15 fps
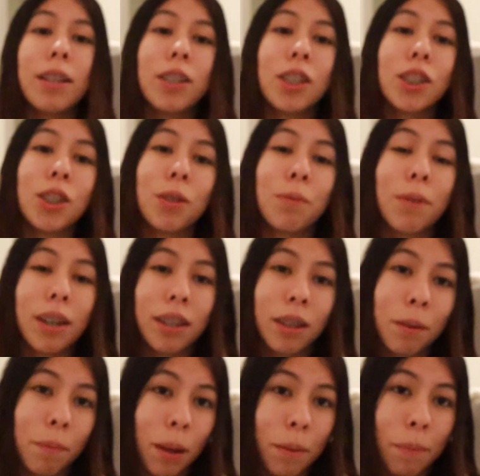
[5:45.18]
is just your
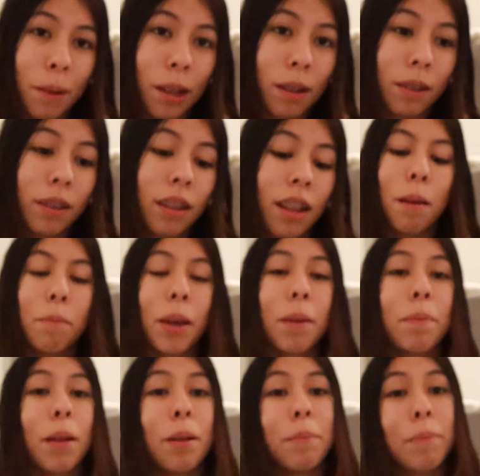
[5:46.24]
regular PayPal.
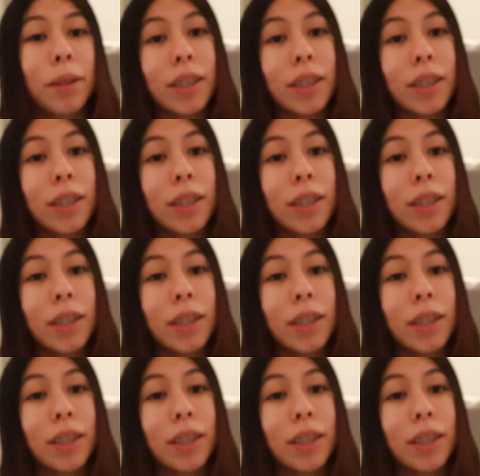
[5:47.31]
PayPal